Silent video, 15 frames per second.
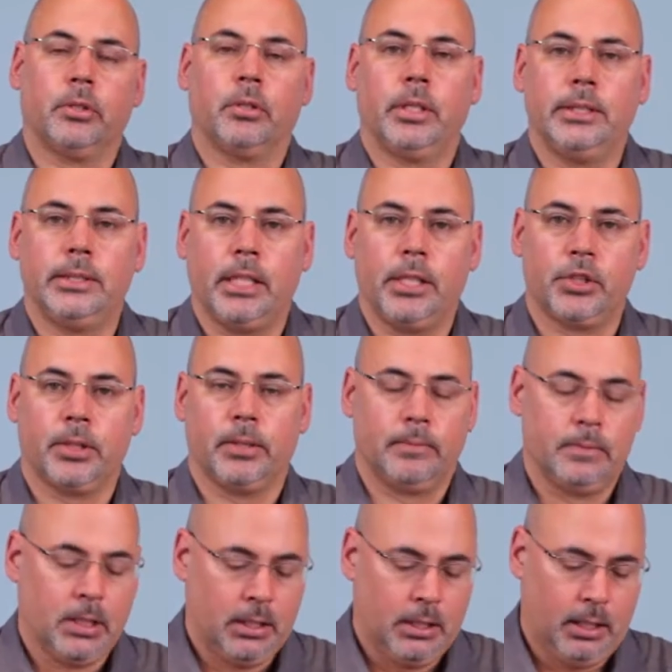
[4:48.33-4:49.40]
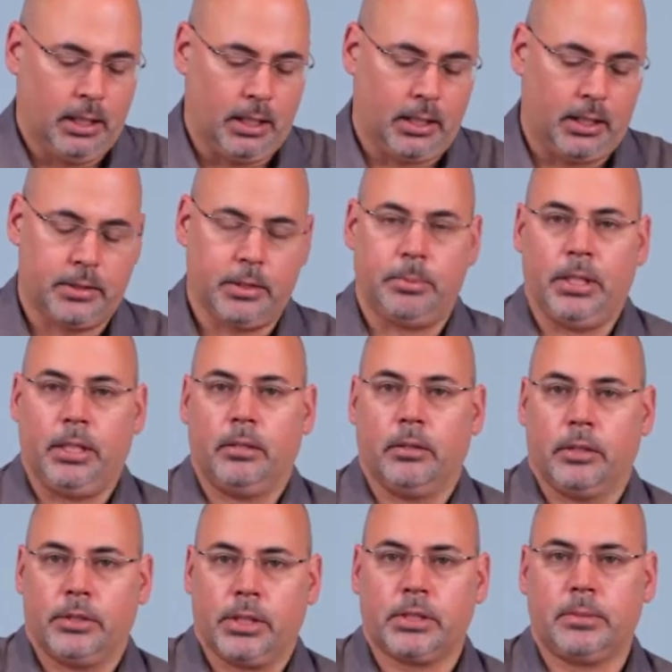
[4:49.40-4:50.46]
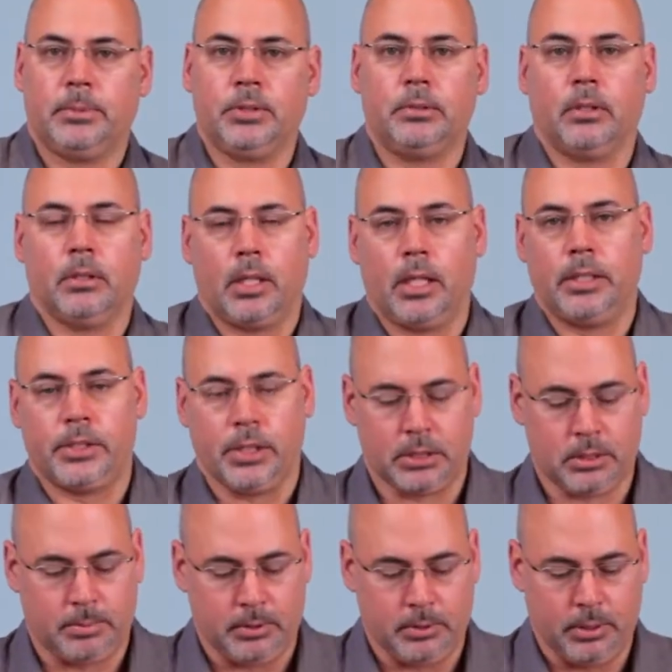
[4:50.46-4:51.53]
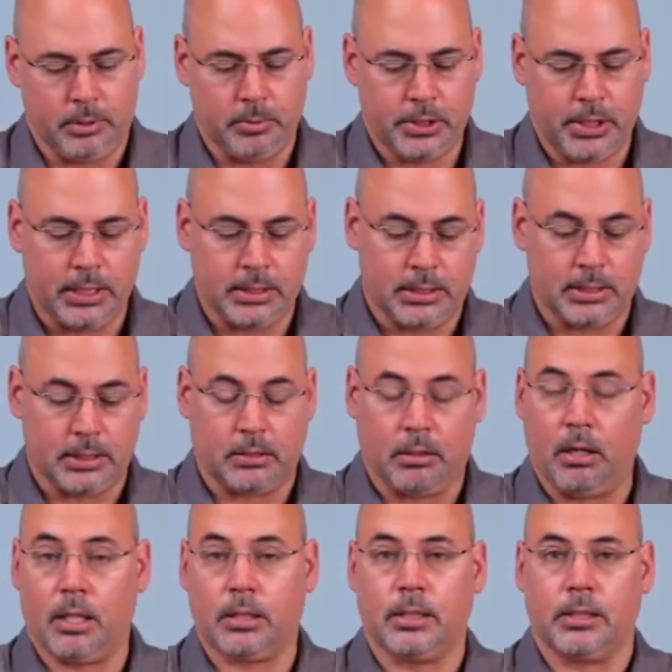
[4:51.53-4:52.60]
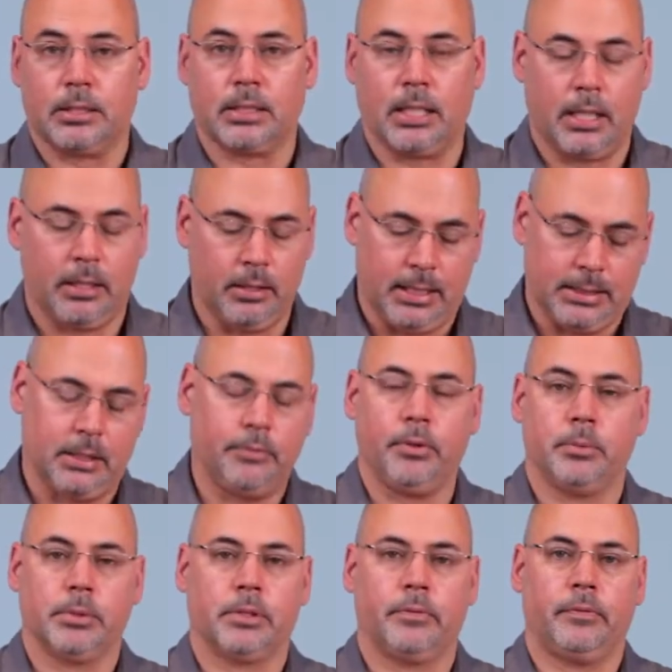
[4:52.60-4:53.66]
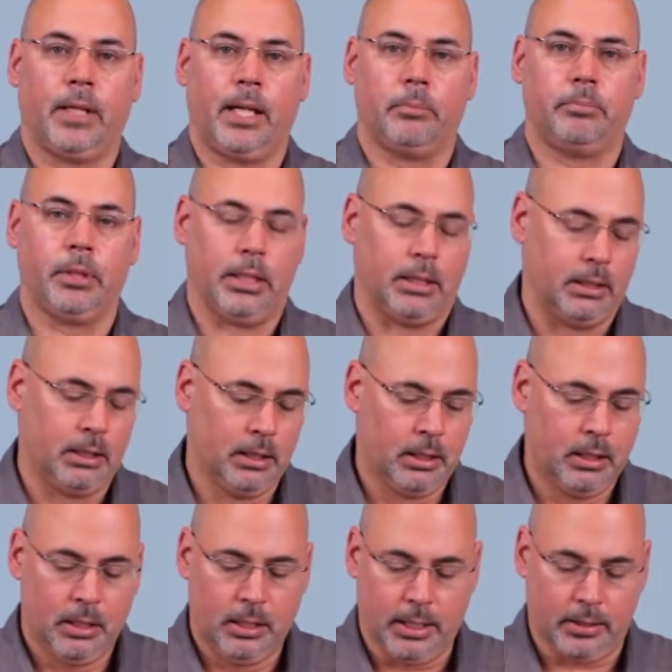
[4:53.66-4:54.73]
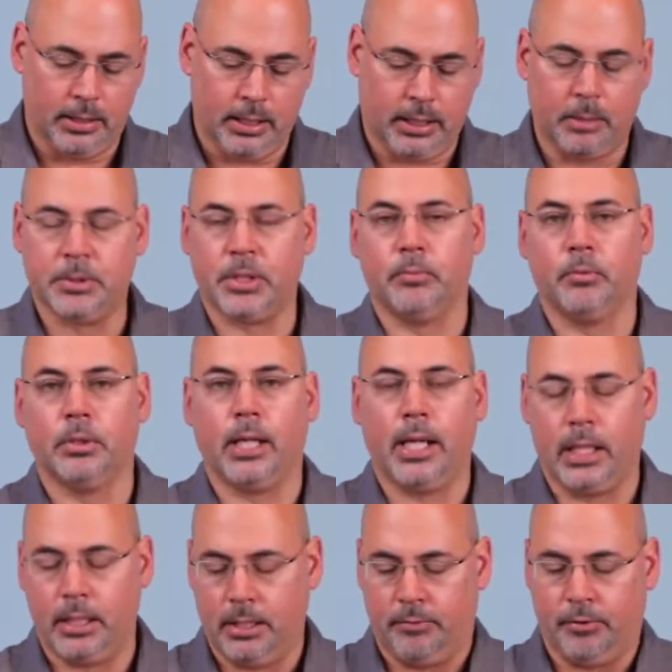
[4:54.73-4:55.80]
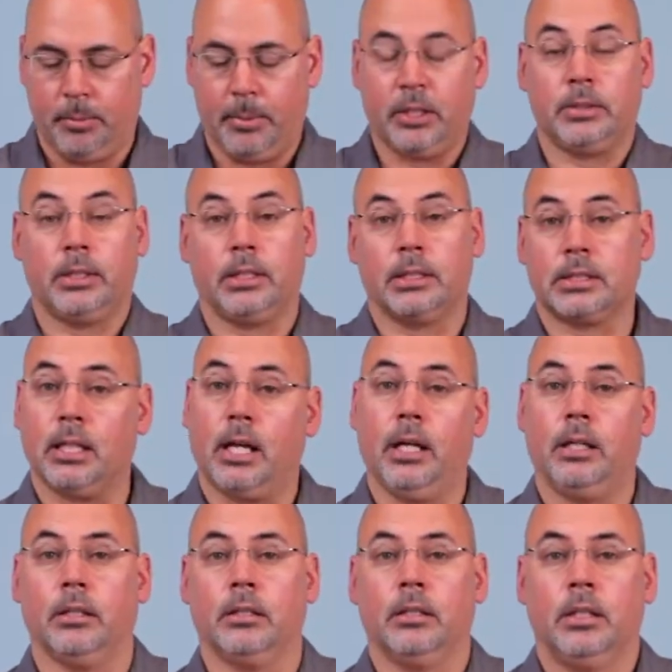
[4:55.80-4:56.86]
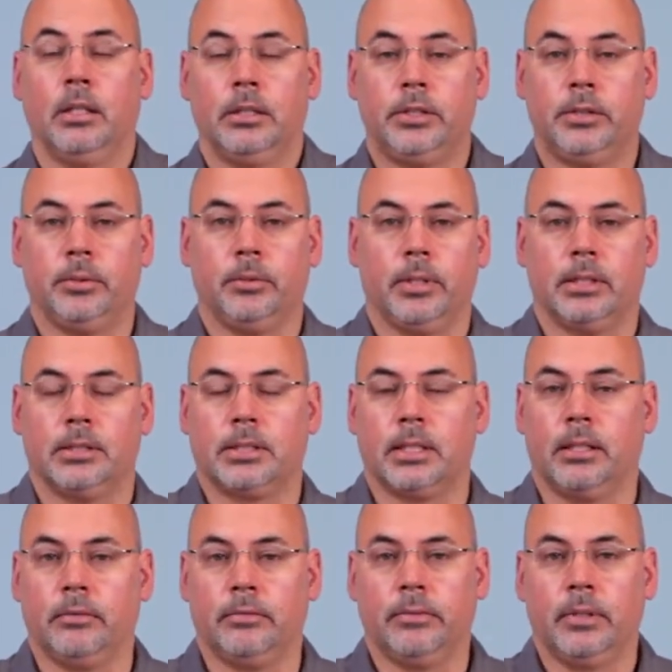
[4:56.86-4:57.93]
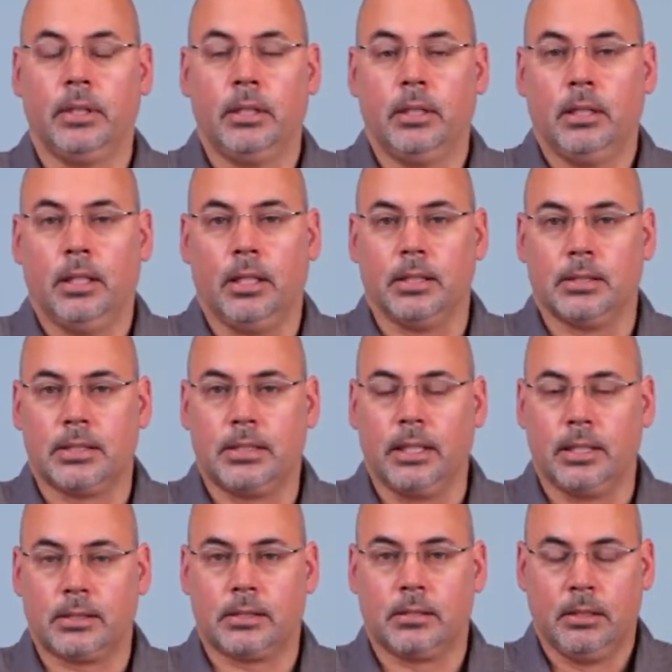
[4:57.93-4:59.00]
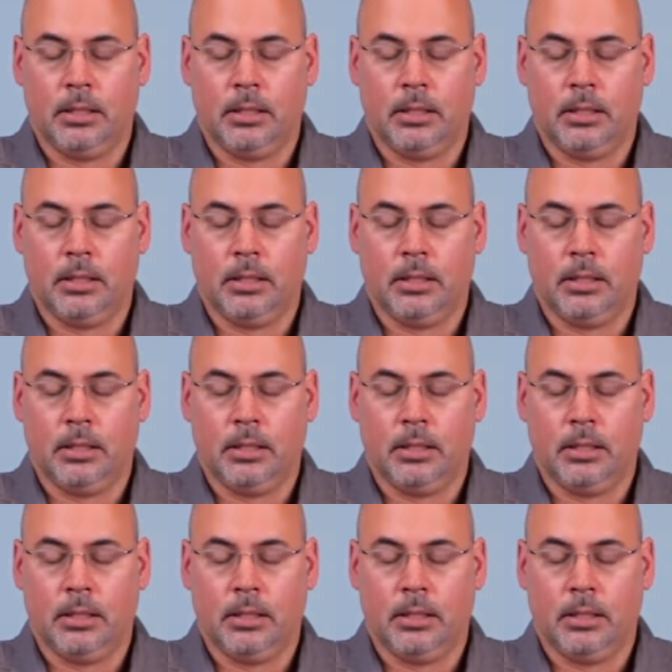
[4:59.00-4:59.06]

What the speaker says: orientation to be either adjustable or non-adjustable, in which case this is locked to the slider as if it was a flat plate. Now that comes in real handy if you're mounting the slider to a set of sticks.